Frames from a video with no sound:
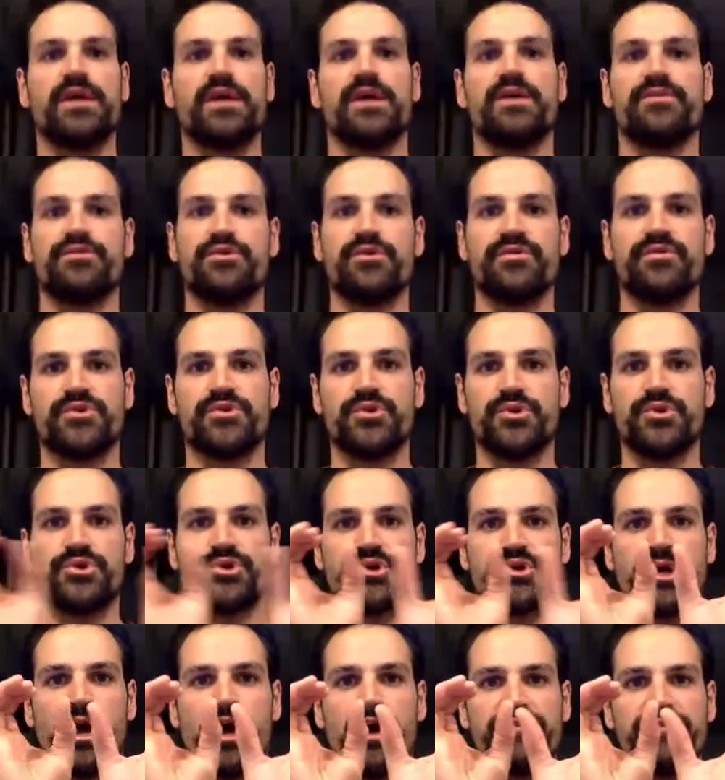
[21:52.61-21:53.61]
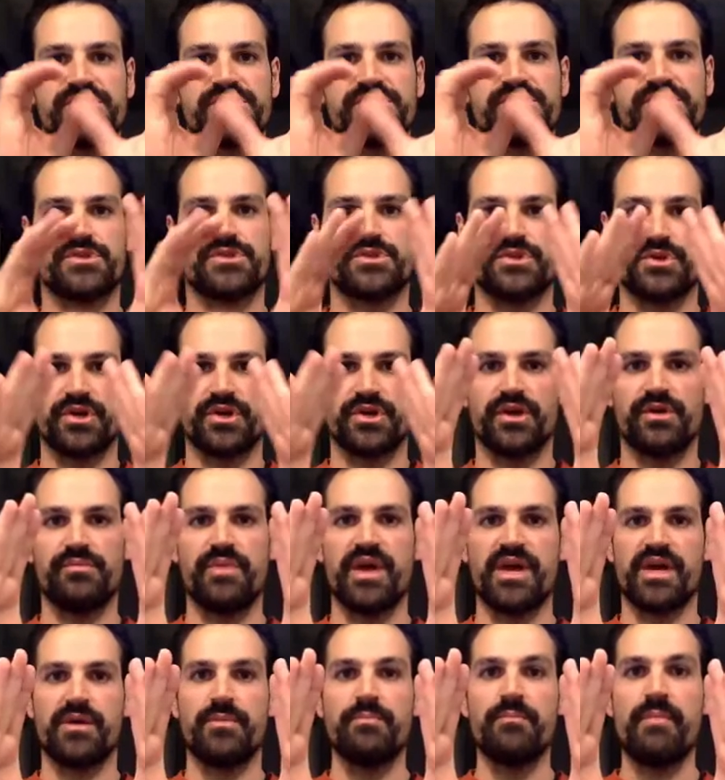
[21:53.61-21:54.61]
If you have two troughs, they're going to
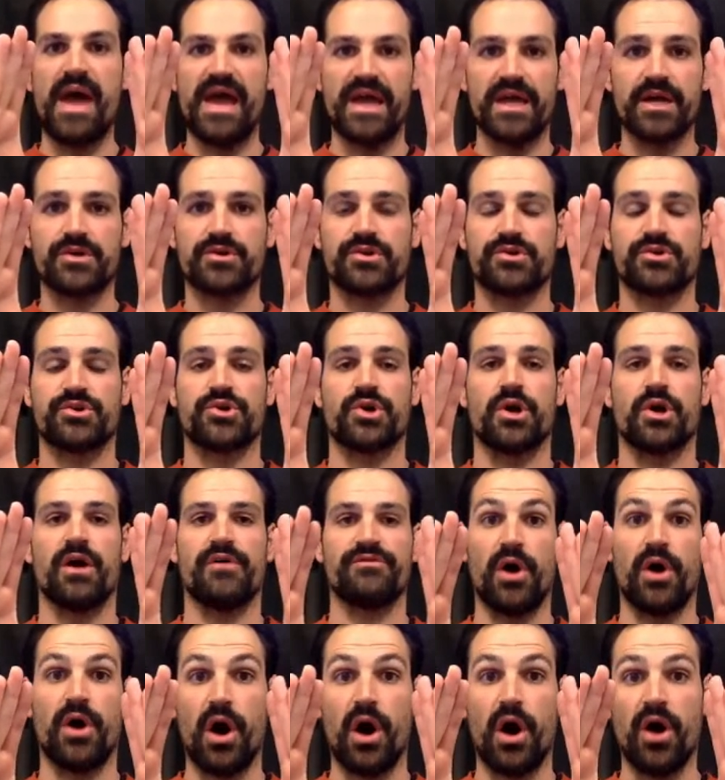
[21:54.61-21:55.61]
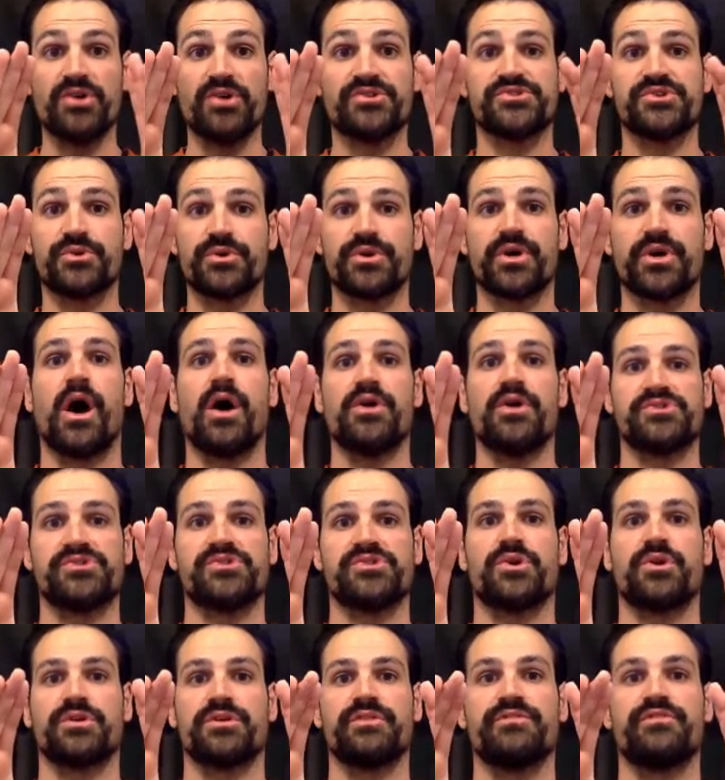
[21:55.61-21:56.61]
make a megatrough, also
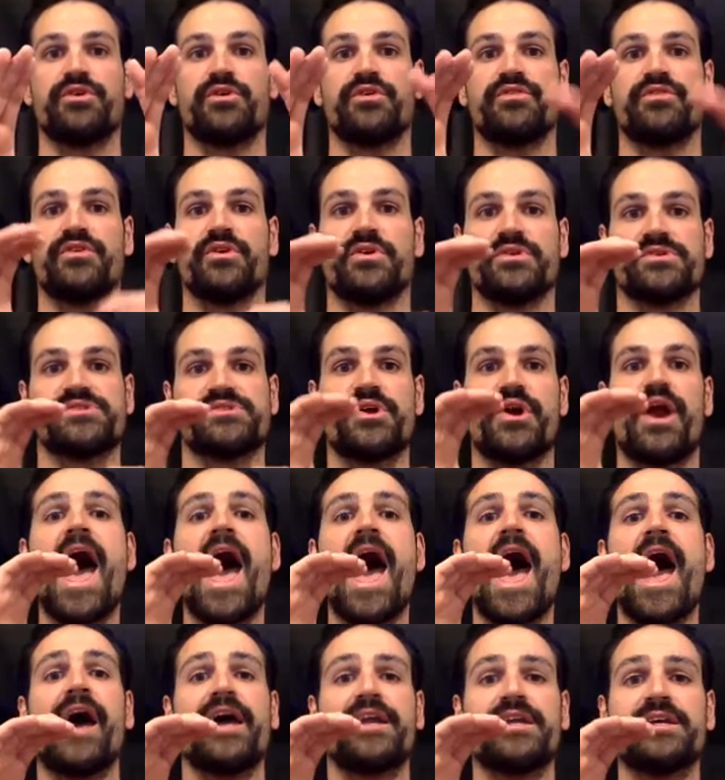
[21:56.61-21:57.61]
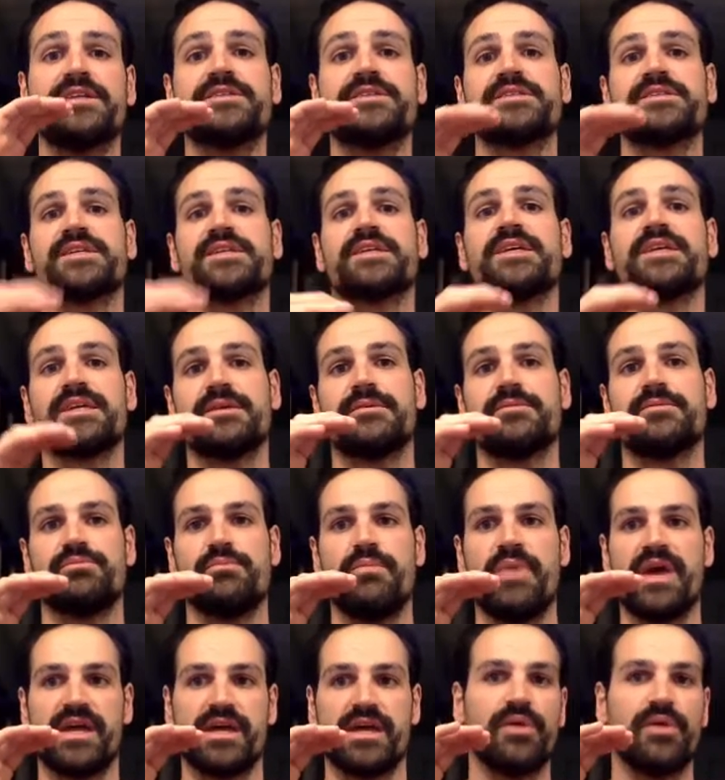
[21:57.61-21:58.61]
constructive interference. They're adding to
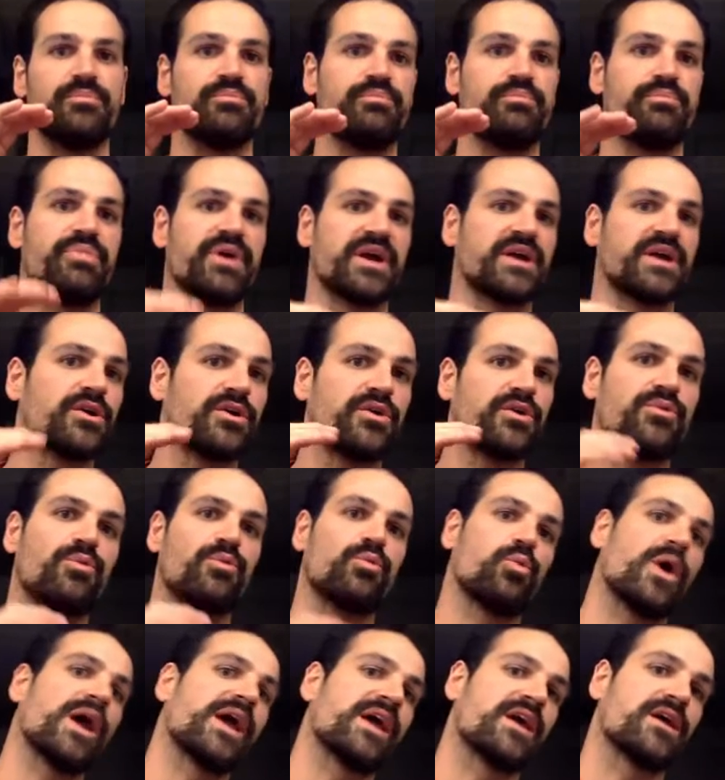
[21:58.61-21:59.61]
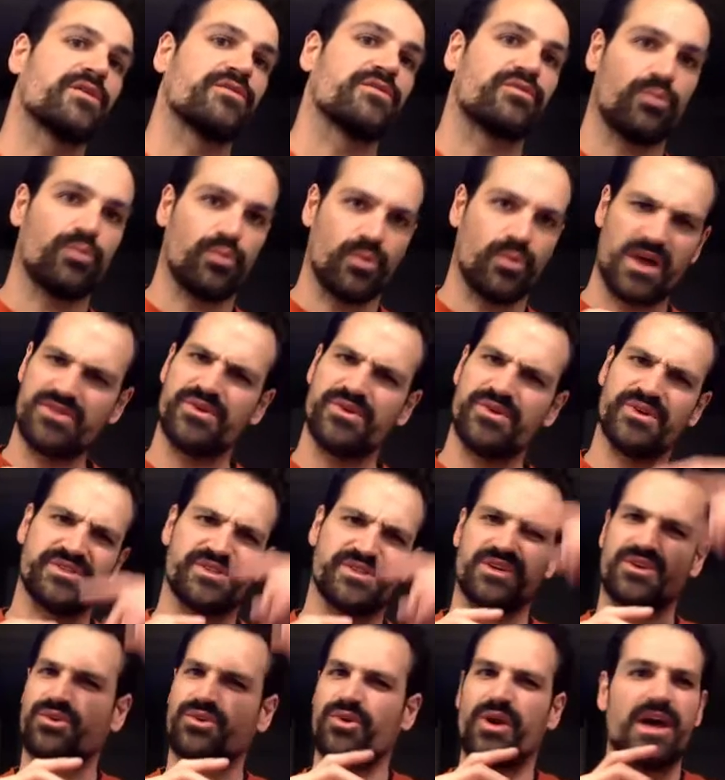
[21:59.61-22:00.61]
make a bigger wave. Whether
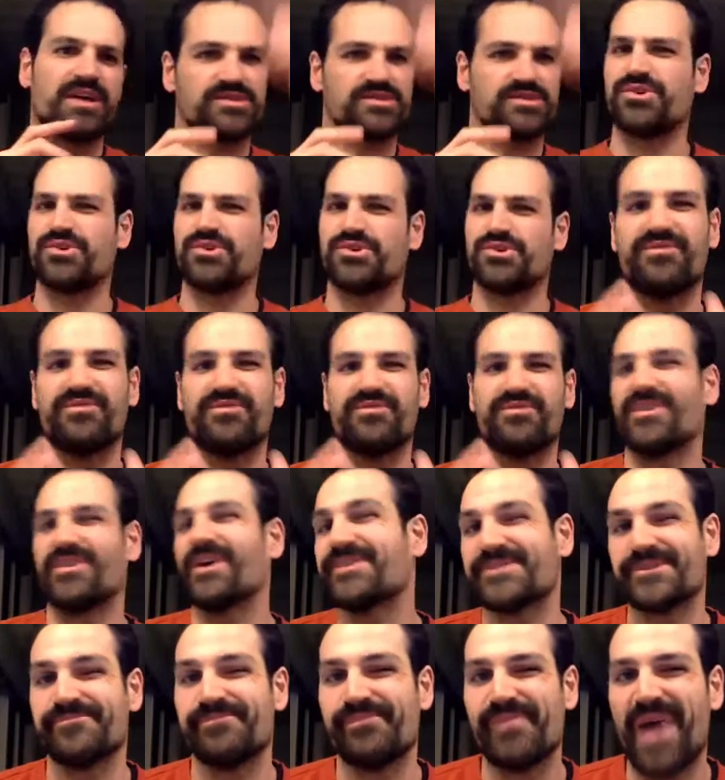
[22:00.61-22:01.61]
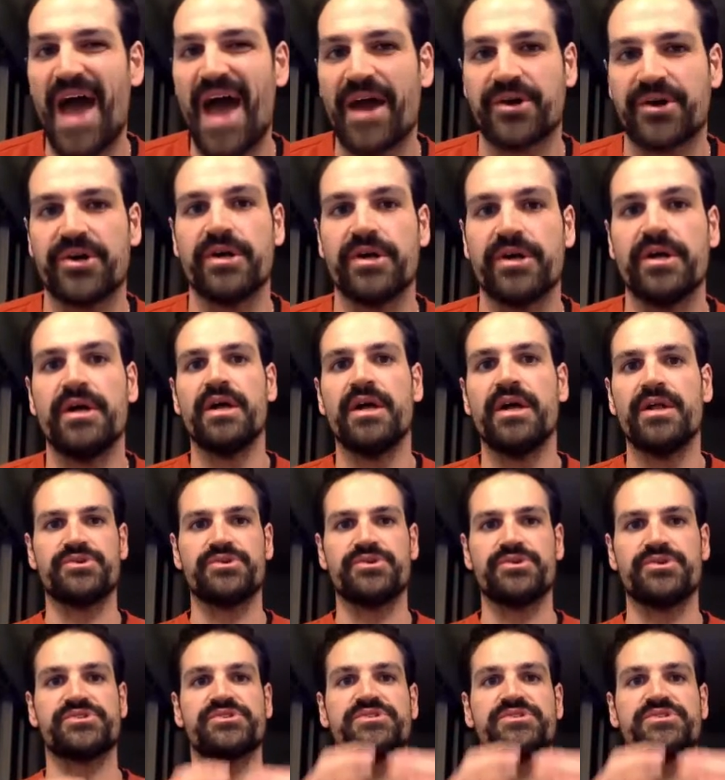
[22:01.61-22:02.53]
it's a crest or a trough doesn't matter. They're